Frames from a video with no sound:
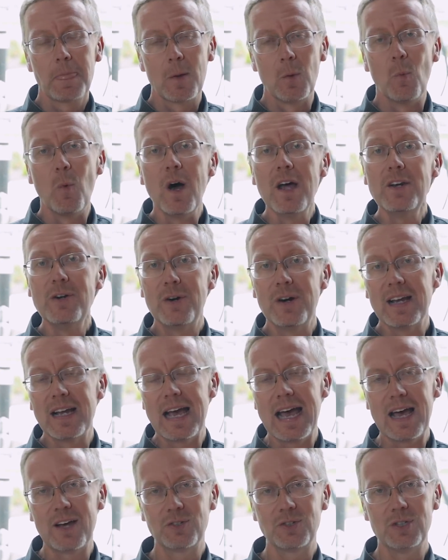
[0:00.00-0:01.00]
wondering
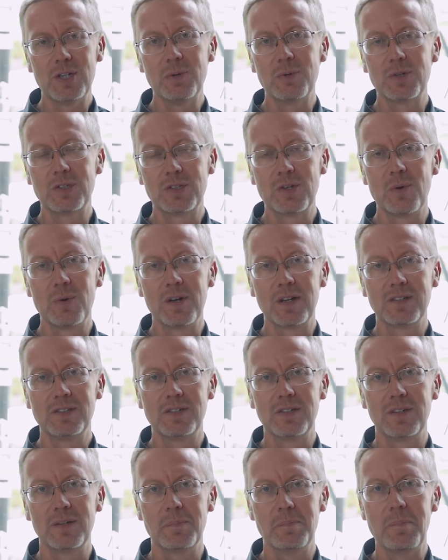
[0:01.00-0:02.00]
how she was going
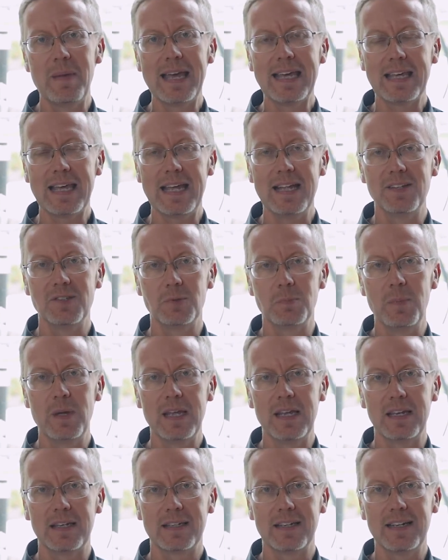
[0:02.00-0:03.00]
to make ends
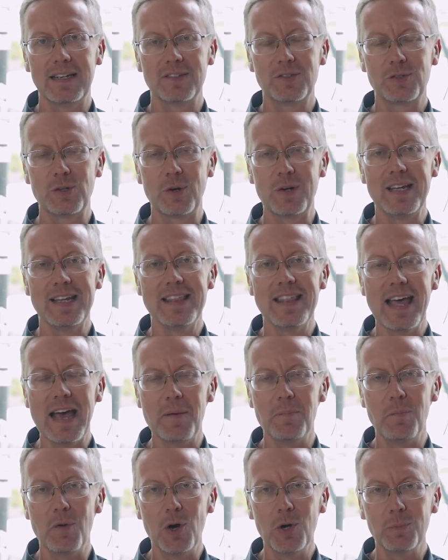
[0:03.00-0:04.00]
meet. And so in
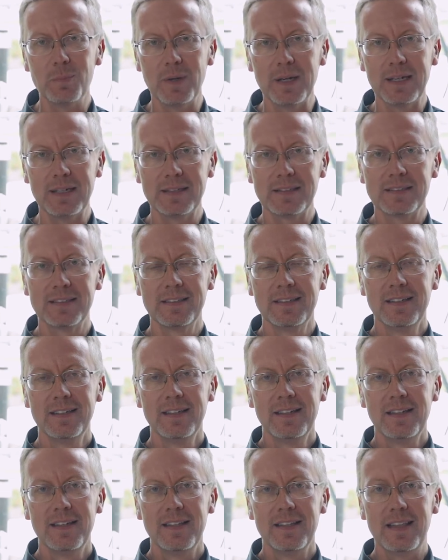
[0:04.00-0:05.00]
that moment,
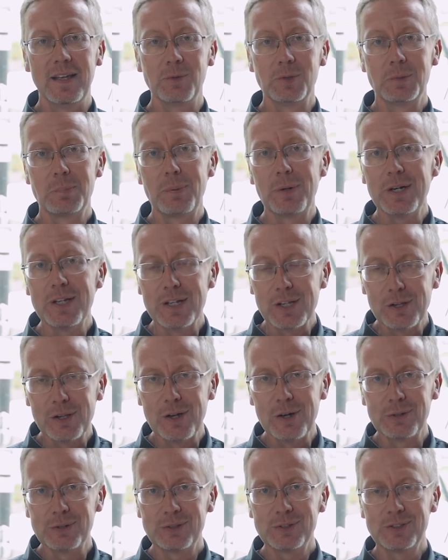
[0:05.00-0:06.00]
that was pretty
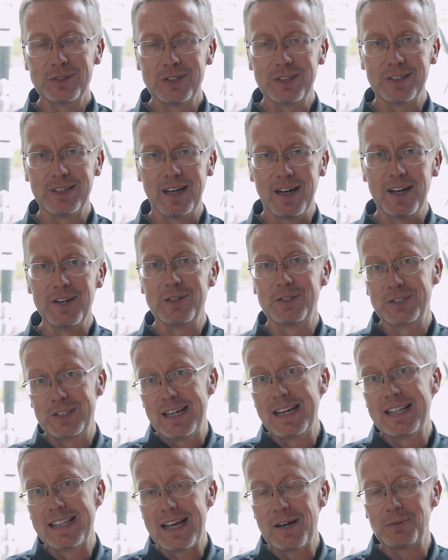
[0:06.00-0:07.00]
close to
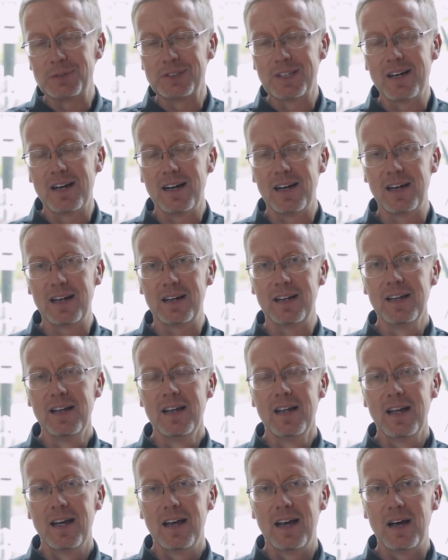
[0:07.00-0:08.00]
understanding that was God,
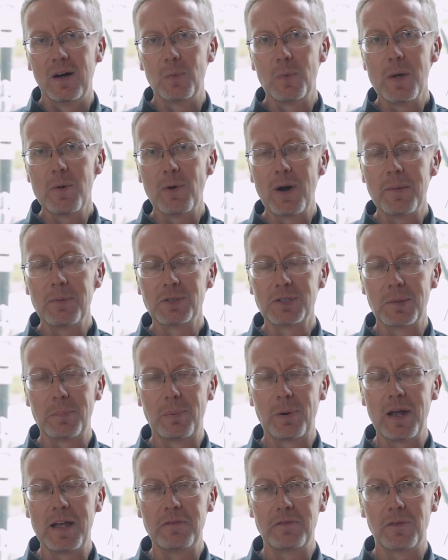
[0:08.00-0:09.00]
we were able to
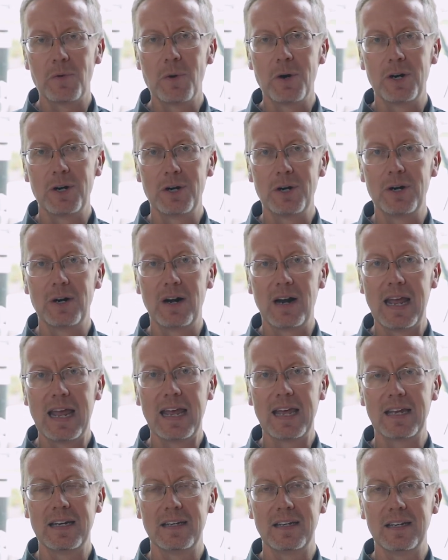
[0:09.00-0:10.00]
pray for her
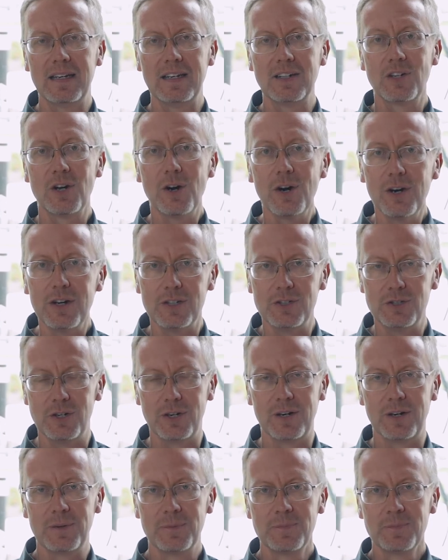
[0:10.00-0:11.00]
and encourage
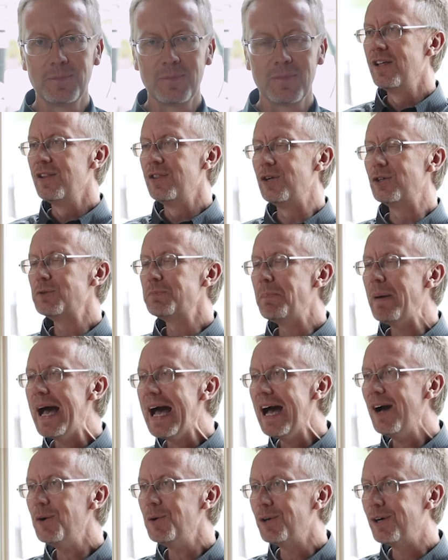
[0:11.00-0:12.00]
her. There's
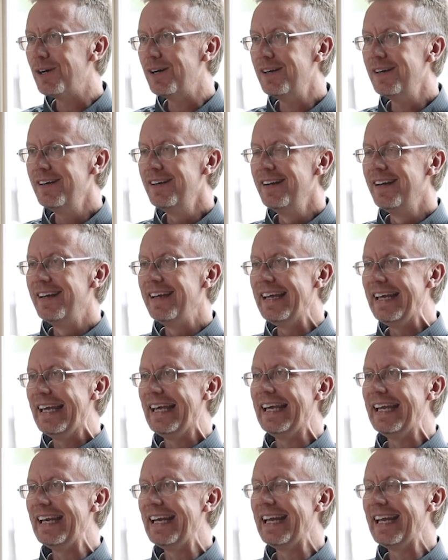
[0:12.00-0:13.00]
power
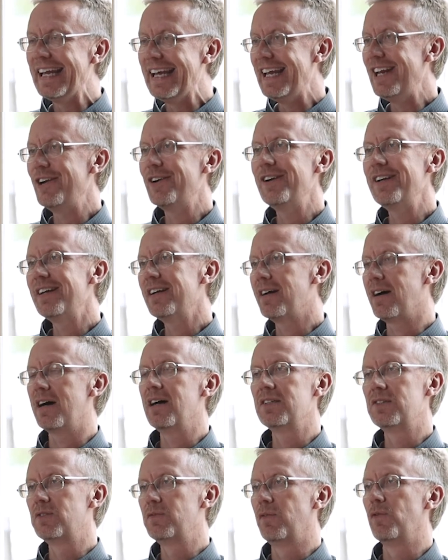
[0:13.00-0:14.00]
in hearing
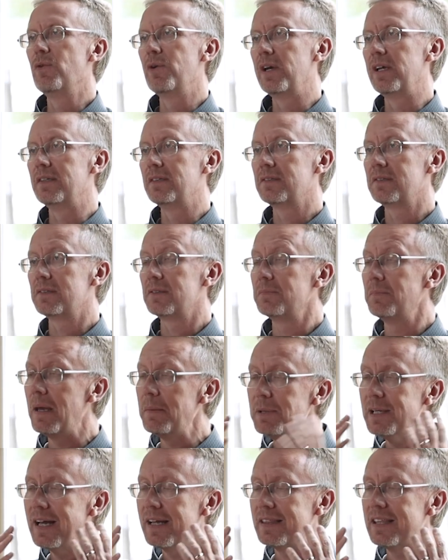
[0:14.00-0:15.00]
God's voice.
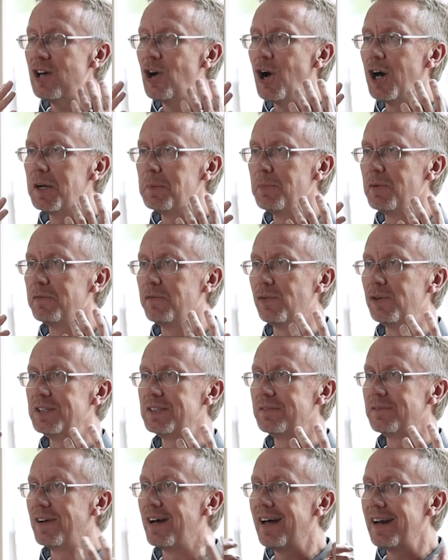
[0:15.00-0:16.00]
Maybe not the audible
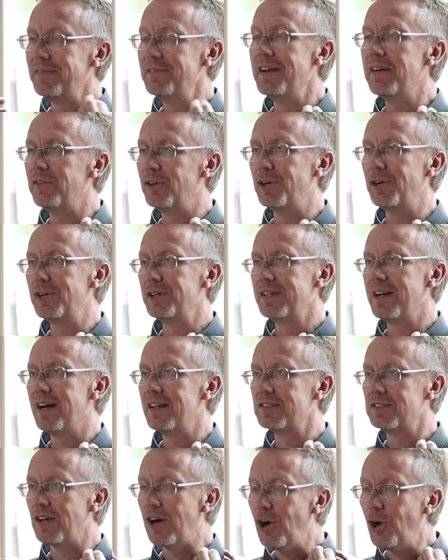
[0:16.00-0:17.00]
voice of God. I've never heard
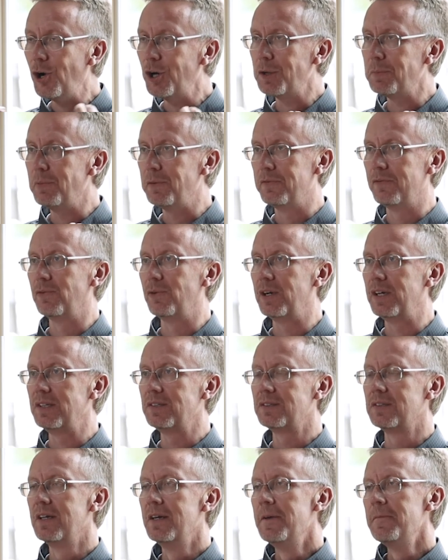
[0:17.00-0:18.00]
God's audible
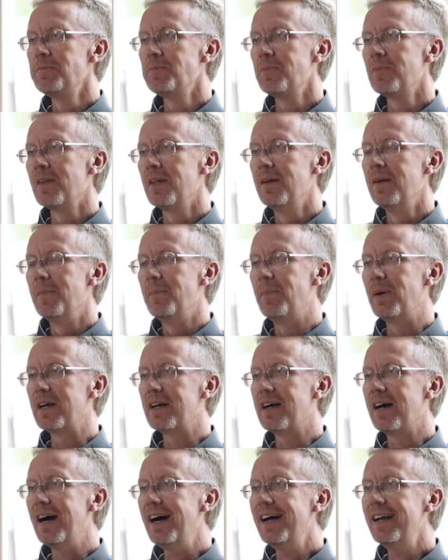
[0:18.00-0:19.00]
voice.
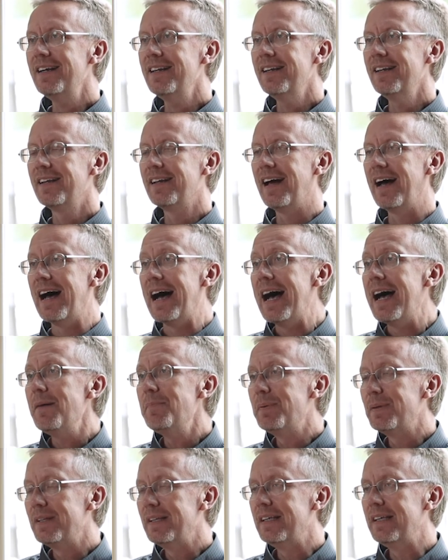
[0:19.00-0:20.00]
But God, I
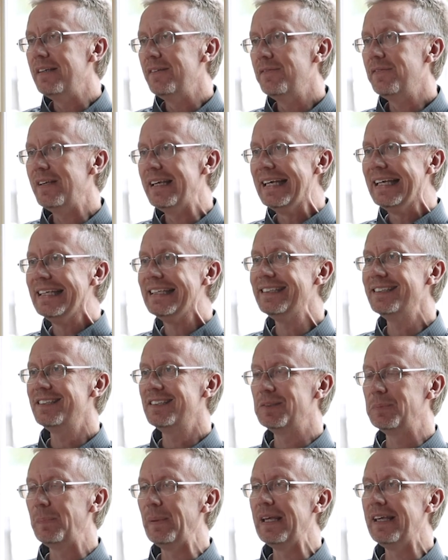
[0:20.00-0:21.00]
believe, is
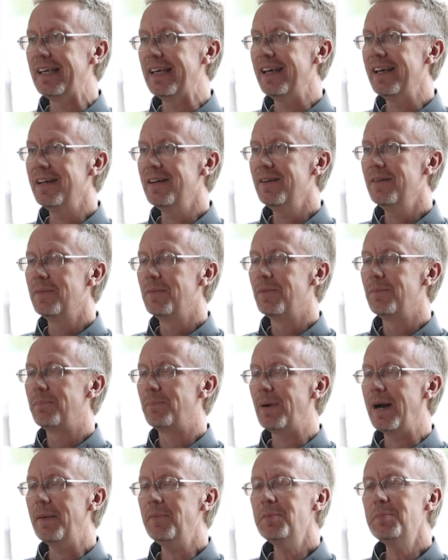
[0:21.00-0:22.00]
speaking
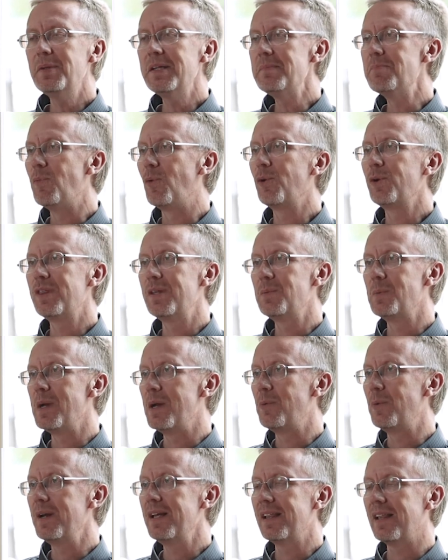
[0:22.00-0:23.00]
probably more than
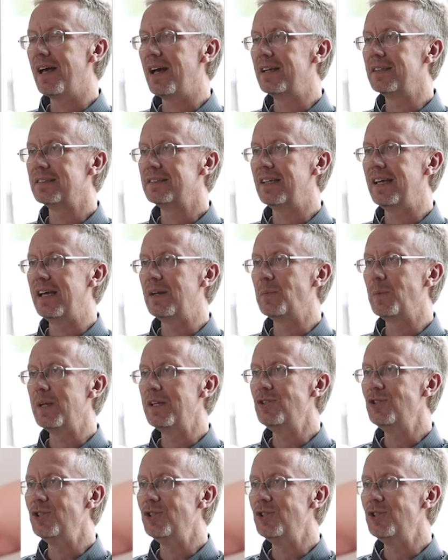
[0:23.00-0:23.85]
we realize, and we